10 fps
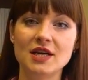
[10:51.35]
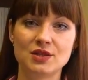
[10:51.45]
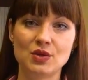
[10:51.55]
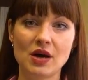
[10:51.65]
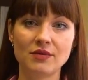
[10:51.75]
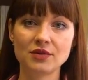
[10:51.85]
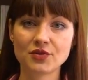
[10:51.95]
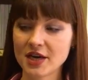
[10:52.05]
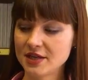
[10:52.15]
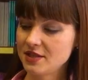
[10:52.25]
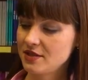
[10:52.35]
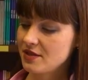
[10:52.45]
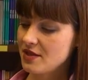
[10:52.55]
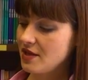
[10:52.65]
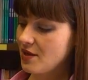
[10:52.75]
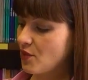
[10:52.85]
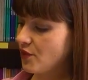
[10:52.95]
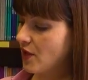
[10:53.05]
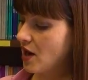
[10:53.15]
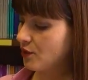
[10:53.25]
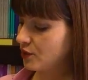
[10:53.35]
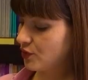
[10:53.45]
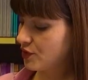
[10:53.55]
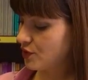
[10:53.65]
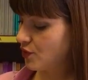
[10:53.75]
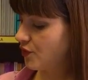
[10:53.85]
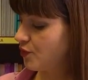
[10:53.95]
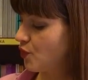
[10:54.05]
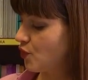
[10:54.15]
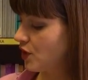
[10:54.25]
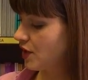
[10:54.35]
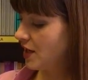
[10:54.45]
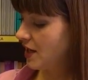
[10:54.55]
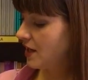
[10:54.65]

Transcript: So I will write the name of authors of book,